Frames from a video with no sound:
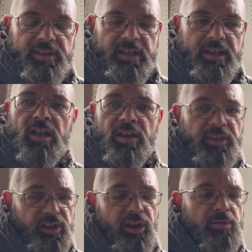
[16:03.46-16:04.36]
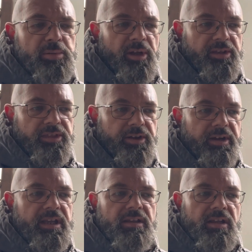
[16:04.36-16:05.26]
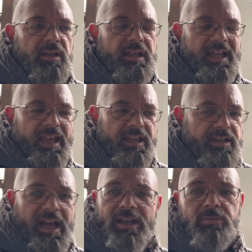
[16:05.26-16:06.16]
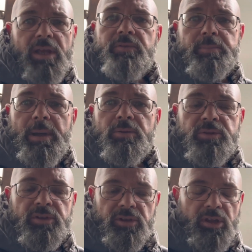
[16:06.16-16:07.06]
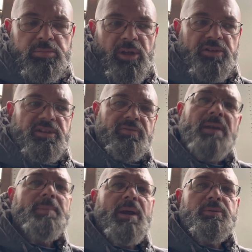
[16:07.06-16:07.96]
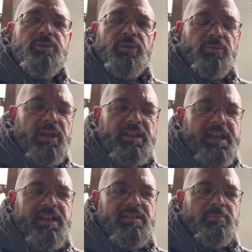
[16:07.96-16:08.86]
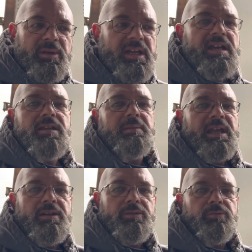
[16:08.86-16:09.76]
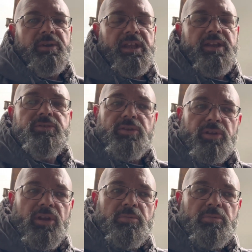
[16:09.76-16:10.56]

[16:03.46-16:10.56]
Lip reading: the glow plug theory, and I don't have any power to the glow plugs. I've got power to the relay, but not coming out of the relay to the glow